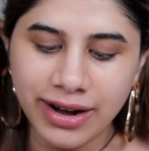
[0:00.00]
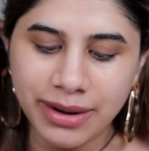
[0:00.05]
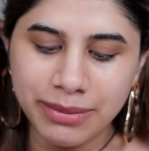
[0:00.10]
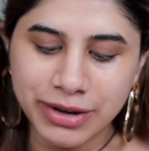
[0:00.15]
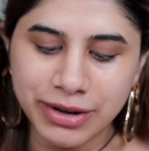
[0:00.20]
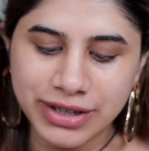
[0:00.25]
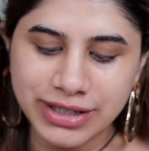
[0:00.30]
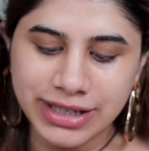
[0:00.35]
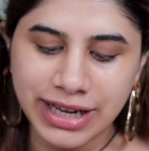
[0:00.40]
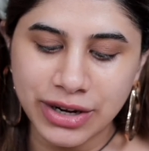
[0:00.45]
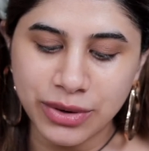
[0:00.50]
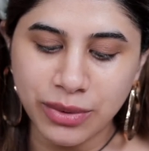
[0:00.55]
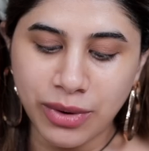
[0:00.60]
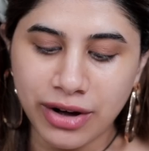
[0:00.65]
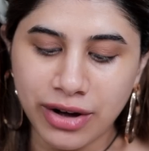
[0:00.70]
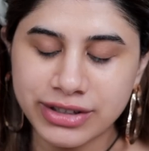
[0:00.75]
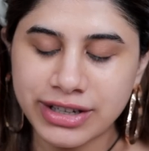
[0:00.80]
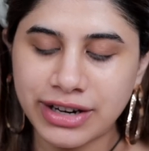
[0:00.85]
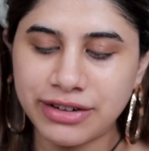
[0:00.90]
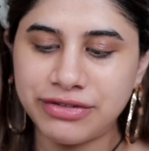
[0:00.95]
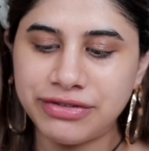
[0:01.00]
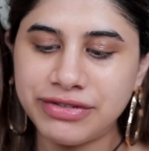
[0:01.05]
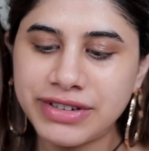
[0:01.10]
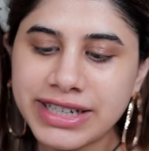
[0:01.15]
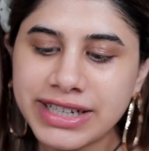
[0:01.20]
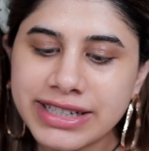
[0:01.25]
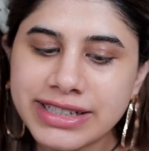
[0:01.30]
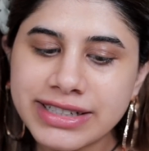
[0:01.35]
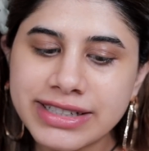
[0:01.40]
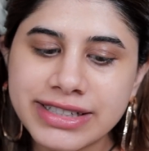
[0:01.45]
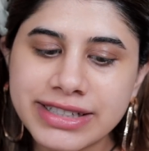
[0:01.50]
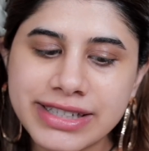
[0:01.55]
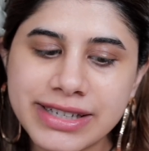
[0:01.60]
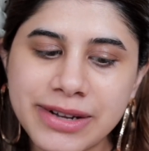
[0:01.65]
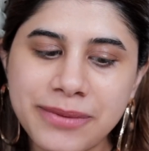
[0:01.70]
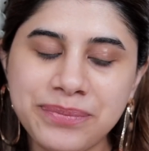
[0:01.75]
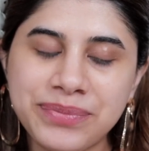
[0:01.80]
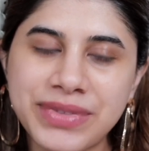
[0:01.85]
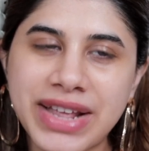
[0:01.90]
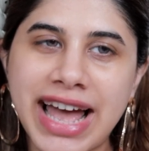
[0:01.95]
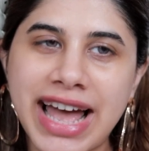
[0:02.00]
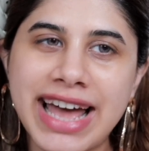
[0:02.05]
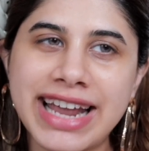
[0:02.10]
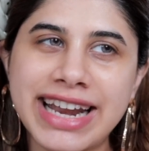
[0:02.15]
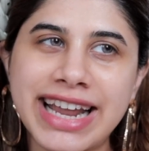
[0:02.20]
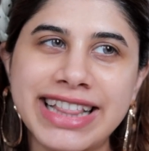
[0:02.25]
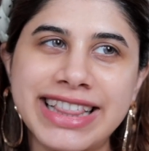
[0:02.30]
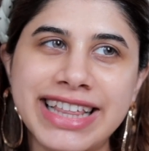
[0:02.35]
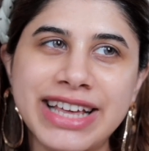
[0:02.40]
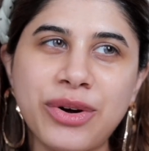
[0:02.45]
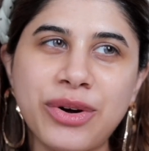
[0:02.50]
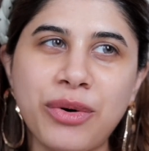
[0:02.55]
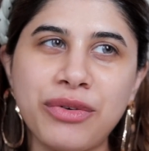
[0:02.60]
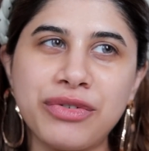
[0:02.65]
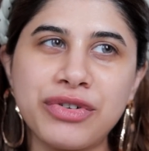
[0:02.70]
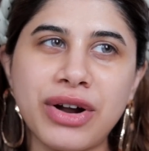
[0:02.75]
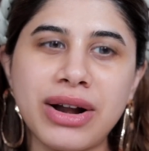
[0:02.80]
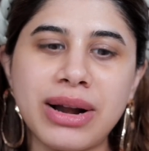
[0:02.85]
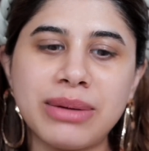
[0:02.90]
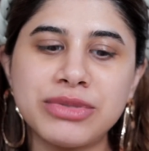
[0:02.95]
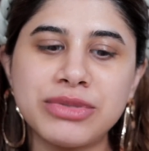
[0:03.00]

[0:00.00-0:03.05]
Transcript: Because I know how that feels. And I think overall,